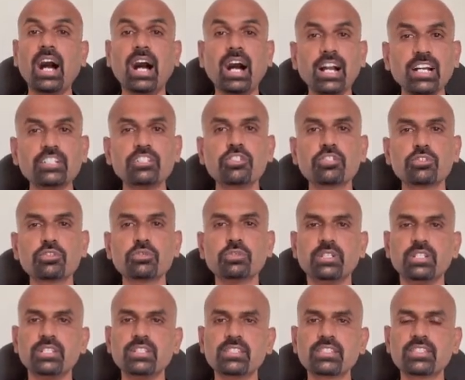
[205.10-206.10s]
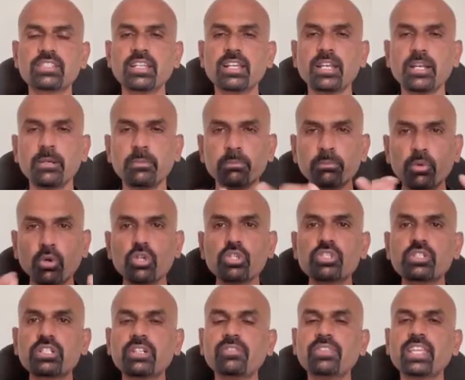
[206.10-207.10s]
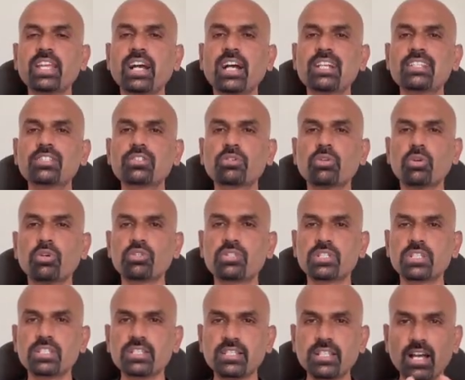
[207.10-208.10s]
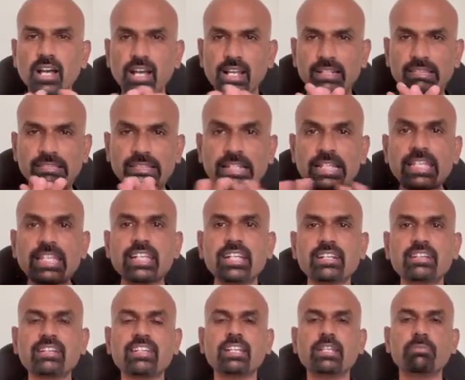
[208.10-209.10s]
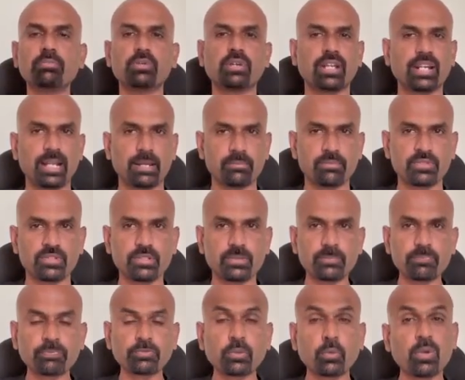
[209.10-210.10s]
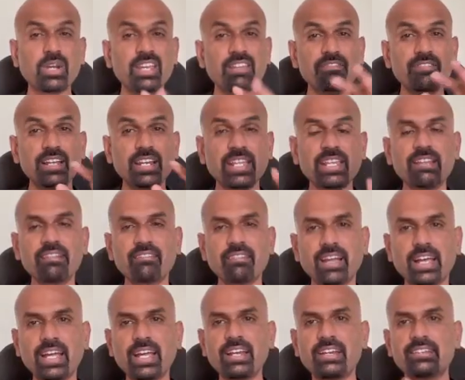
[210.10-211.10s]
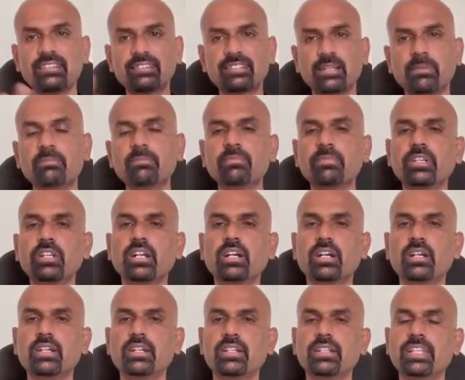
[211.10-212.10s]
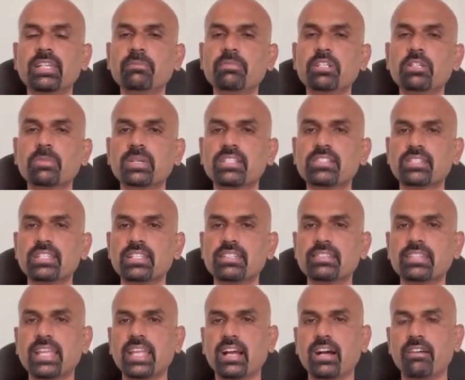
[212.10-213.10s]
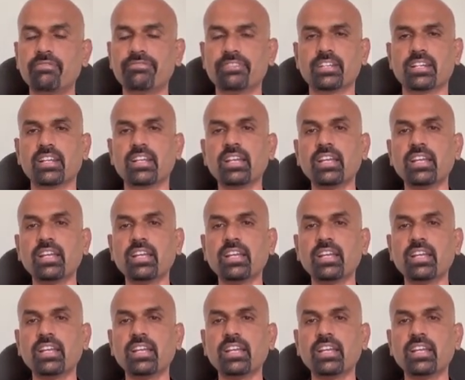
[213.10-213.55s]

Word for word: arts students, most of the arts courses are three year degree programs. Only very rare, some uh, uh, deemed universities, they offer